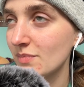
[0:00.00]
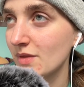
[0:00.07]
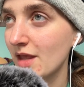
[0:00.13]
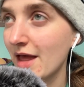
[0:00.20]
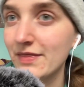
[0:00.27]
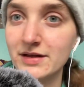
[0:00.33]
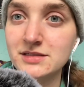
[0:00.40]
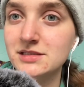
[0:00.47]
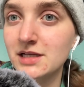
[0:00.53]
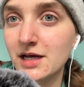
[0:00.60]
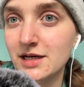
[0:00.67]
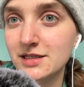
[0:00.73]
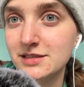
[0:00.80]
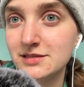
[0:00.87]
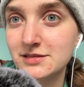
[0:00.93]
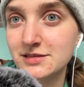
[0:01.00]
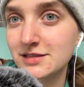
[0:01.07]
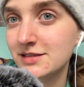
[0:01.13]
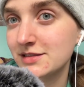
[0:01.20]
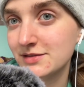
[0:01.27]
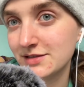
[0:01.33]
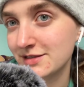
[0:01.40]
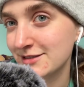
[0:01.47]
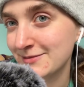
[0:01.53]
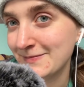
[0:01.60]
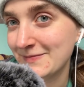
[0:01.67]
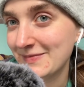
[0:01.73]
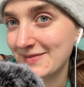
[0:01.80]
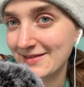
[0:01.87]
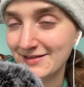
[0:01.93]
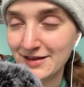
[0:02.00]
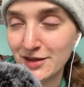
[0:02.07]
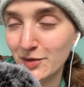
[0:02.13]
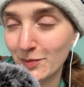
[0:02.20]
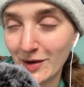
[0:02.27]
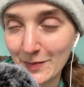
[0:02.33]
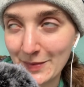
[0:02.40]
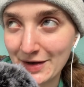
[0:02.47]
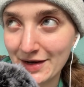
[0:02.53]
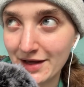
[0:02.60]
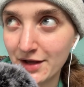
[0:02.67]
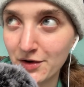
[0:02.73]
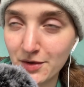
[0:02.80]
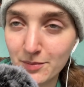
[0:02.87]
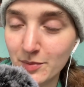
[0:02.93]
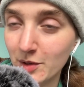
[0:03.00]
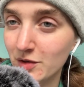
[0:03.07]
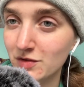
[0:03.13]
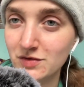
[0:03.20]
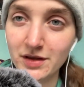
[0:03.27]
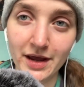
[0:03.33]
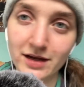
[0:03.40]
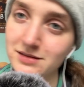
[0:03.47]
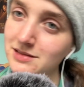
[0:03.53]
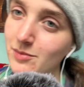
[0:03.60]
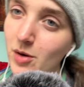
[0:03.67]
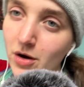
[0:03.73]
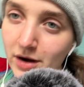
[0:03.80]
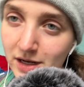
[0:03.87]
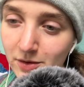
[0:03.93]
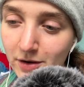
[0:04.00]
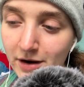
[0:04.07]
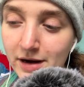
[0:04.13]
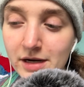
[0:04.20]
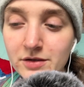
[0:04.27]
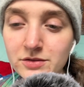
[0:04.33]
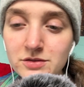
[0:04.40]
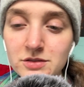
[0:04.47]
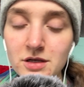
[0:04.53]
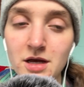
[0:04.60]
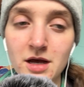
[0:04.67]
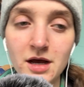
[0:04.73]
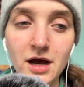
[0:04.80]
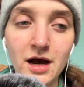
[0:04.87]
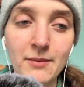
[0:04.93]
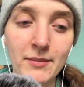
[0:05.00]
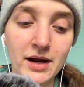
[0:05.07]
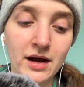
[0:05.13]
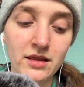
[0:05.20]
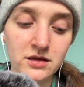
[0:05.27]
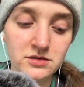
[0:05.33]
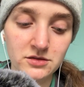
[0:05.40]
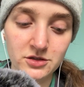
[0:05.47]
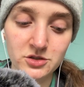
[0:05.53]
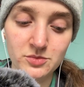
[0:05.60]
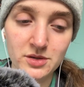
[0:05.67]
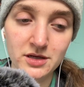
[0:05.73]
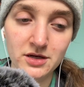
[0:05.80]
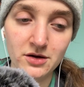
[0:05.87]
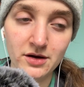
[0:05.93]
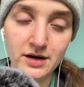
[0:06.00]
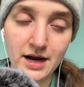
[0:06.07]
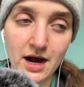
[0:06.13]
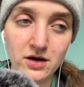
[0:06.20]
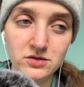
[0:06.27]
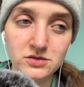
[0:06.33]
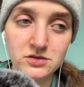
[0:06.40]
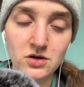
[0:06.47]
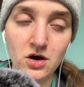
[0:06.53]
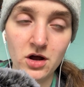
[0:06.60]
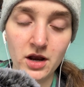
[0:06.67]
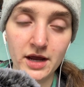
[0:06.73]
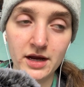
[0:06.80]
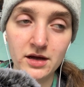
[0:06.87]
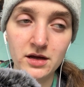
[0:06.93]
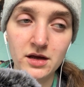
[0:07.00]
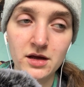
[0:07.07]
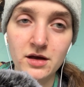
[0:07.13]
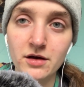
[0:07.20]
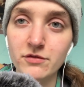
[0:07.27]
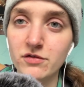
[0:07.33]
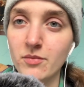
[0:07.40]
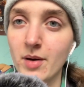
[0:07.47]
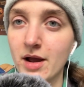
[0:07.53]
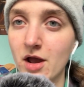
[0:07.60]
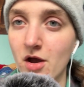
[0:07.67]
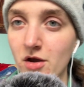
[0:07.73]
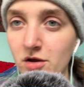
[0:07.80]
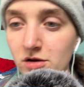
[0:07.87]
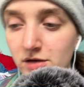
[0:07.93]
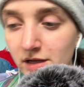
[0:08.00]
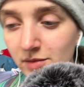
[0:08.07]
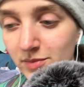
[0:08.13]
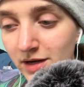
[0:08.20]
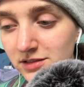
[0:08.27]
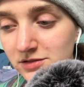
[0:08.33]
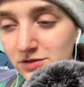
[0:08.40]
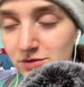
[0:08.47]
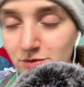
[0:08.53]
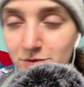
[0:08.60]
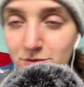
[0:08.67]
That's it. At the moment, I don't post ASMR anywhere else, and my other social media accounts are like for my own like personal